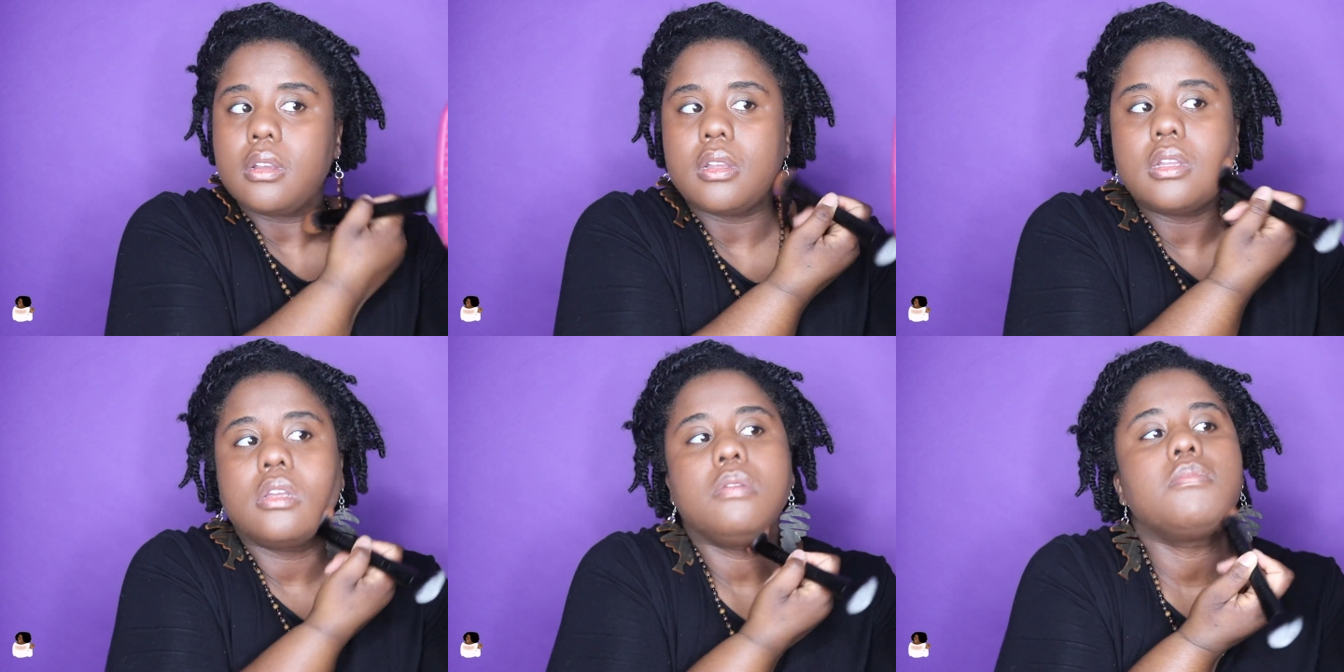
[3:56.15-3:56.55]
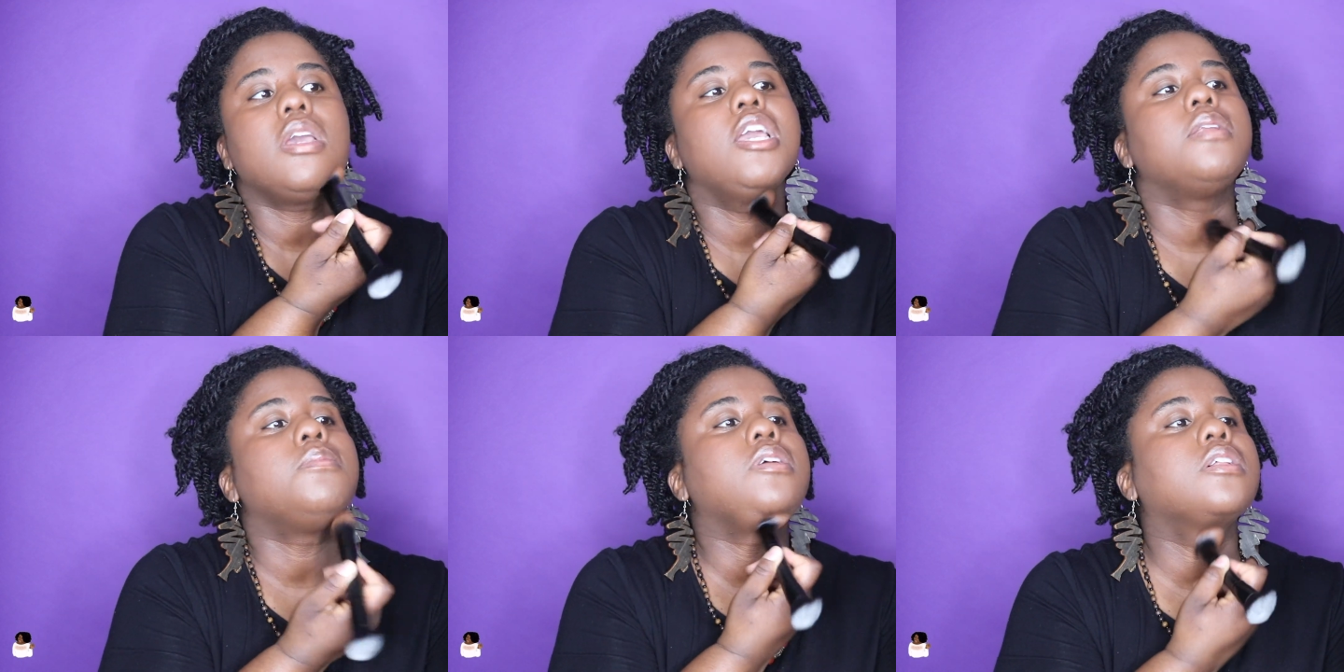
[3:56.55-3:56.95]
It
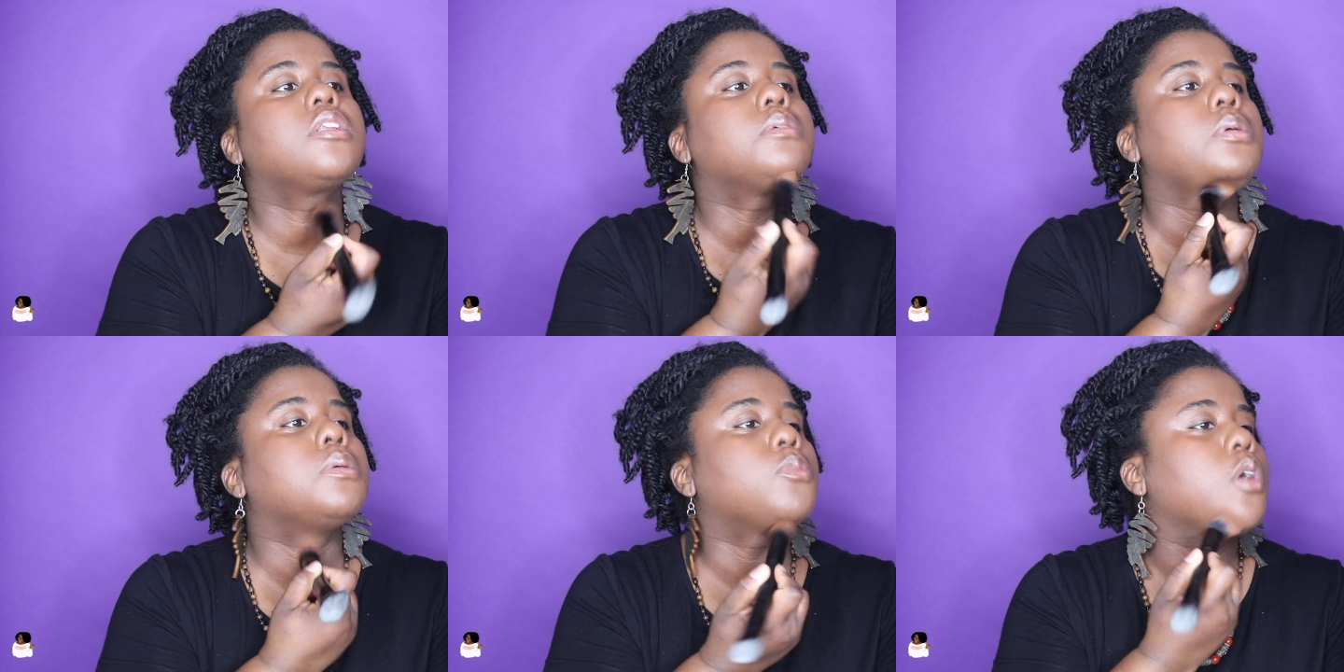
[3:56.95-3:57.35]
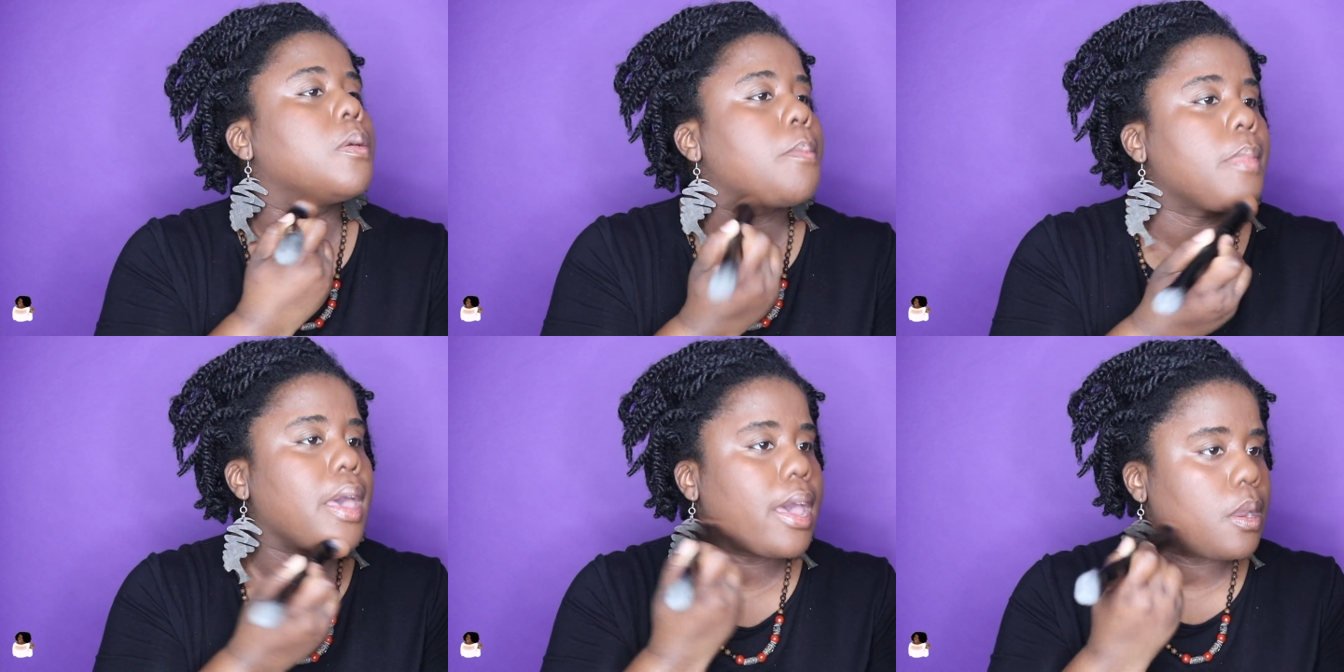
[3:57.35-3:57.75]
made me a little bit more
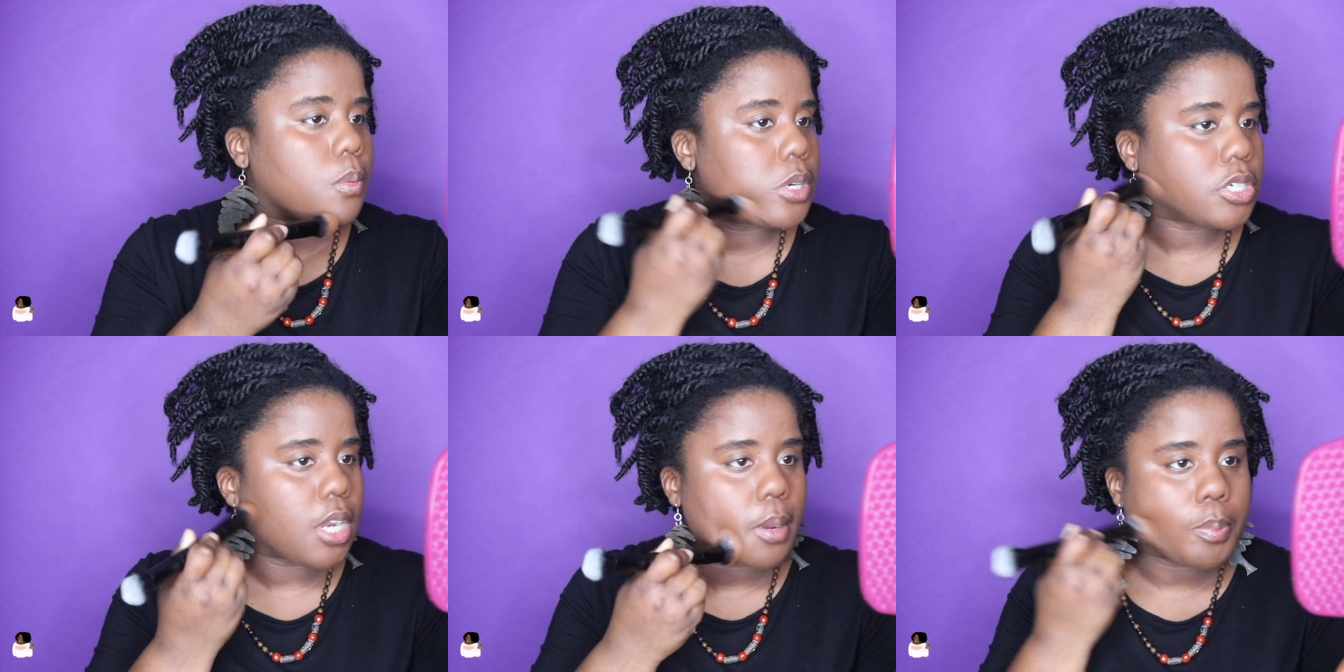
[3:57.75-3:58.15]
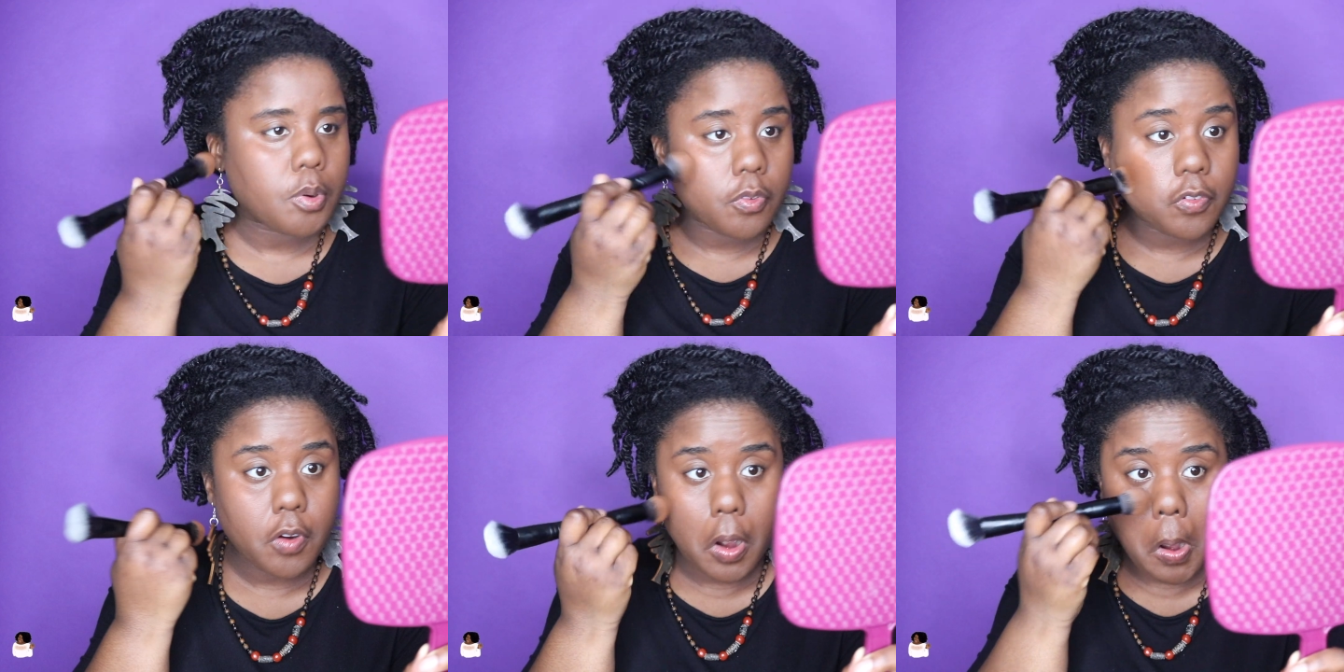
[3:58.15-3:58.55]
matte, which I
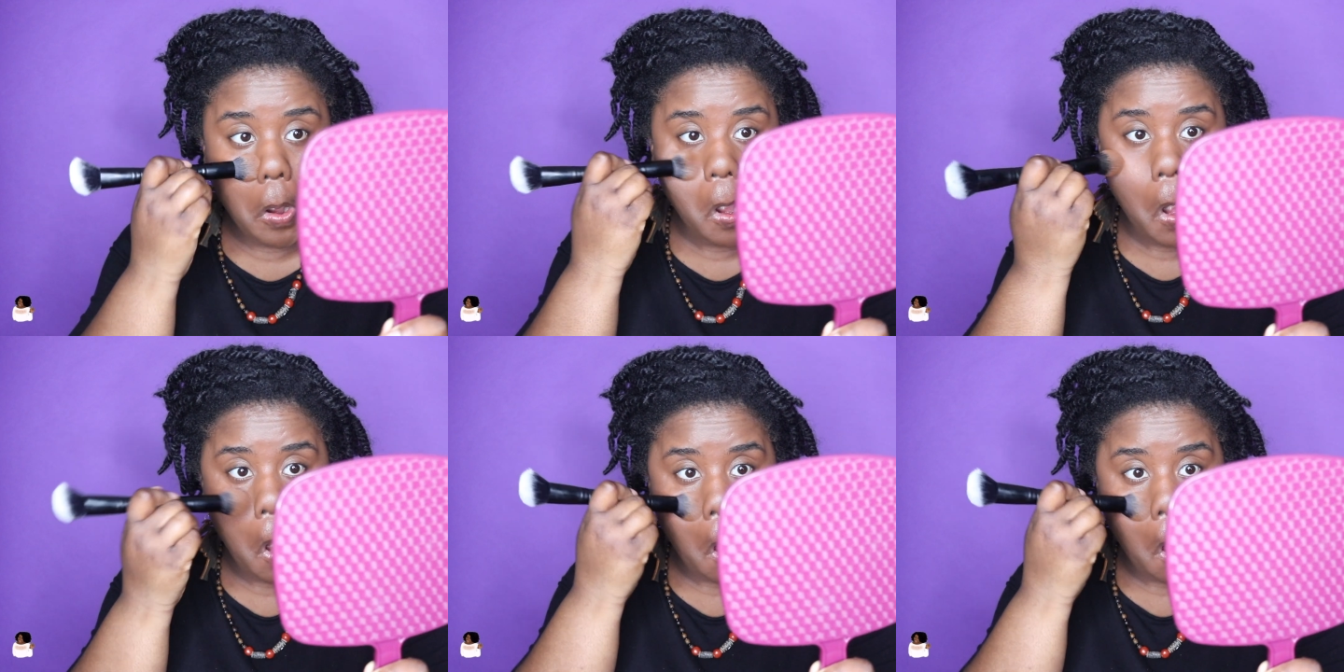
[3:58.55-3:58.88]
prefer.